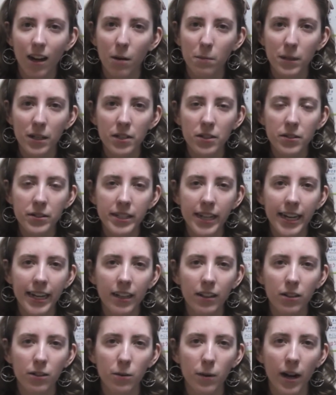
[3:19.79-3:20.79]
They do take
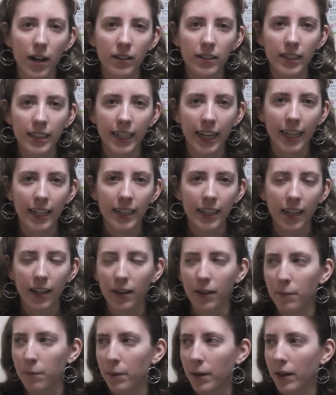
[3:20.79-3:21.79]
a little while to get
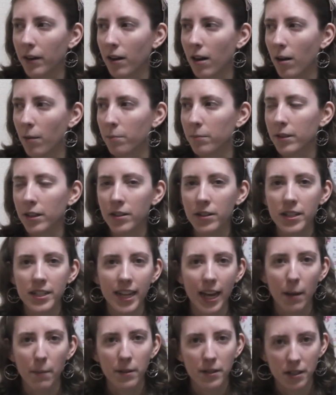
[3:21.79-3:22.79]
there, but there is
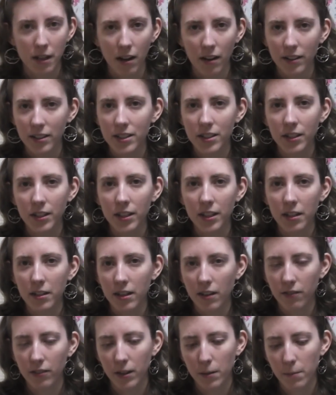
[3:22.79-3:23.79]
Amazon, so you can
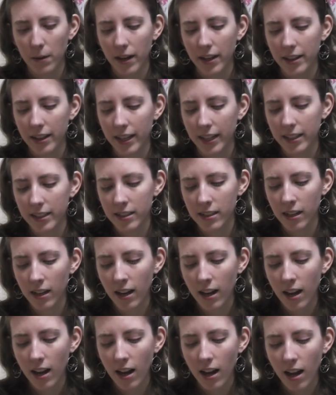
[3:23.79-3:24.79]
definitely buy things.
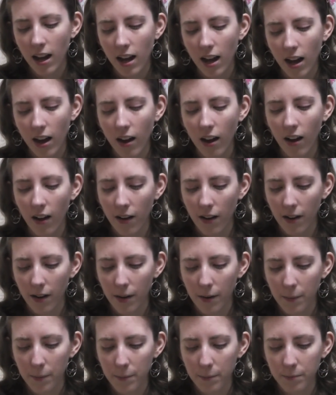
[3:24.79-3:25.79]

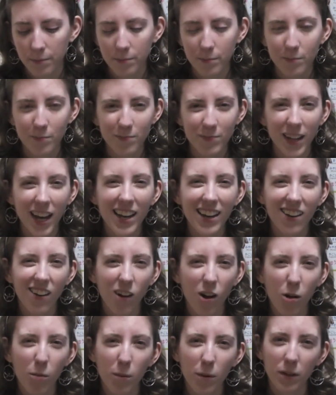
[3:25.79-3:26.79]
Not
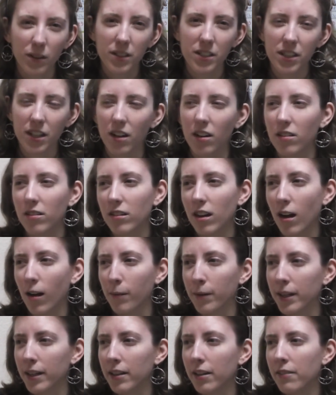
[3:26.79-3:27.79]
all books, though. I
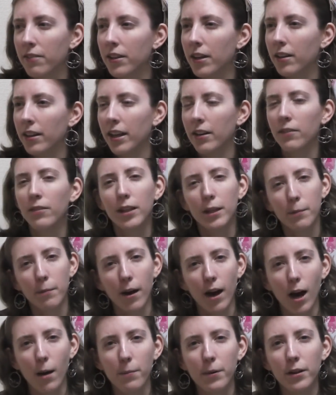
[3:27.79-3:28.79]
mean, if they're like really
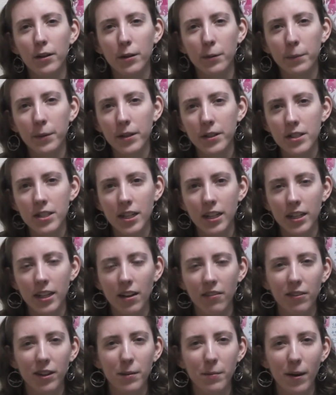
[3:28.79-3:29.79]
popular books, you can
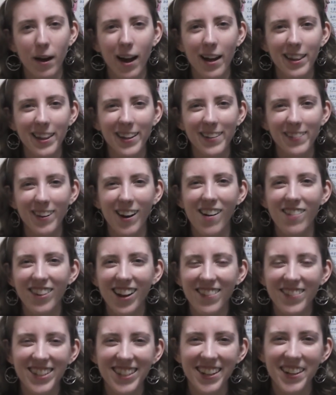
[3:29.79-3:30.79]
definitely buy them off
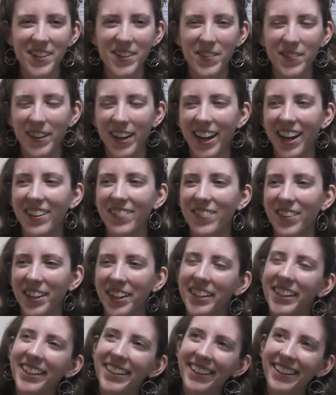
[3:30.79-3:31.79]
Amazon Japan,
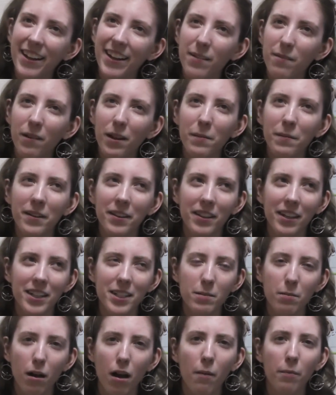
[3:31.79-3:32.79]
but maybe
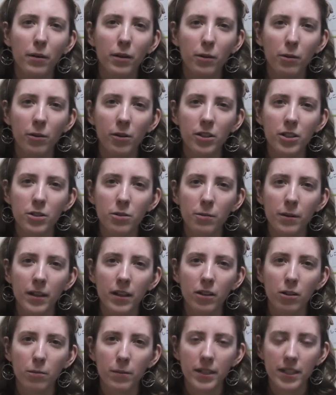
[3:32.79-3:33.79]
less popular books would be a
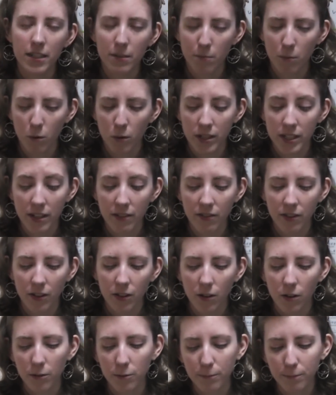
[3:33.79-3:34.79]
little bit more
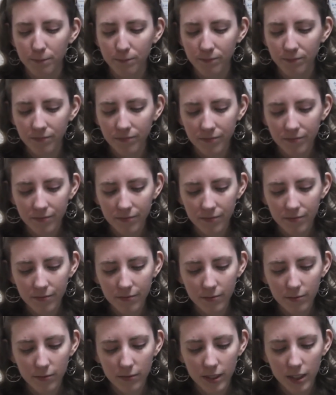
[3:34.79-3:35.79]
difficult.
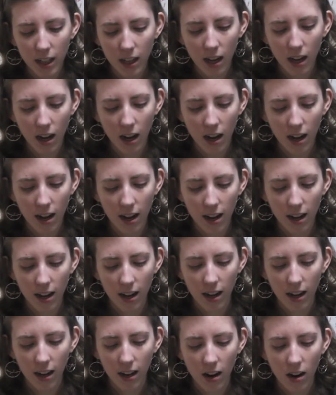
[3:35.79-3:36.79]

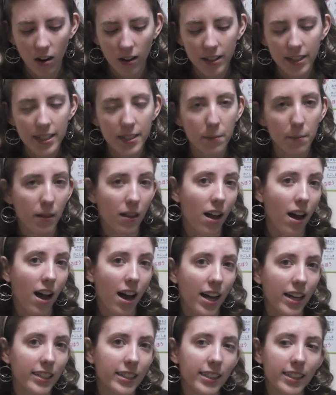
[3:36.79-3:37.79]
Art
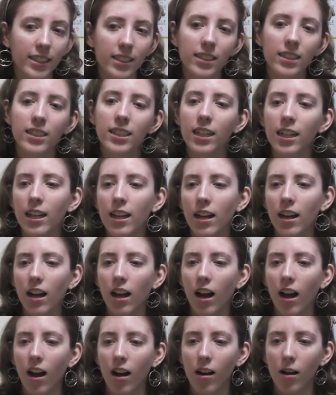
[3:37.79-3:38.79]
supplies.
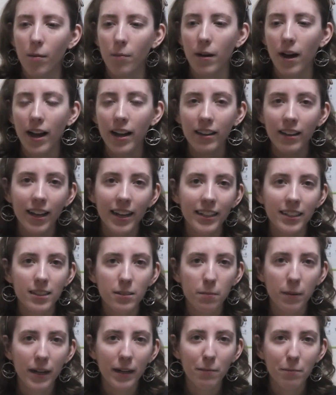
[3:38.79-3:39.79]
I like
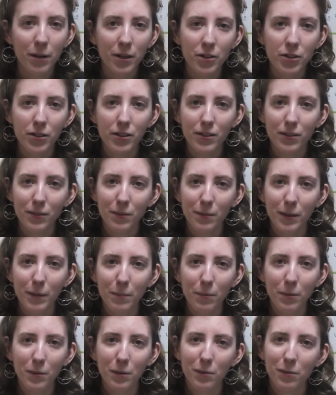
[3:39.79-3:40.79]
to paint pictures for
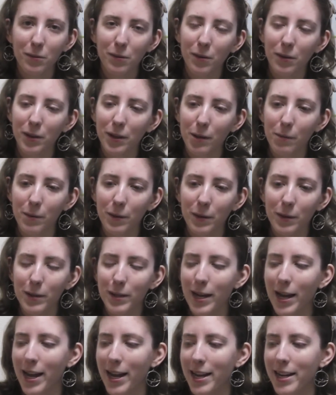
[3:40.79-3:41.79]
people for their
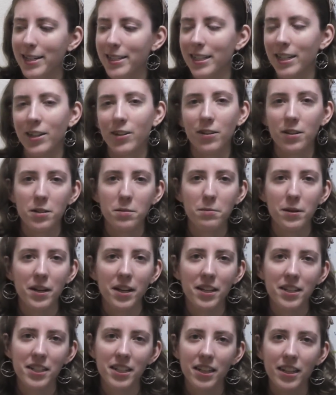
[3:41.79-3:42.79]
birthdays and
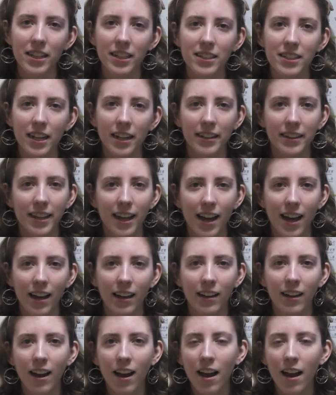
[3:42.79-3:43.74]
Christmas and things like that.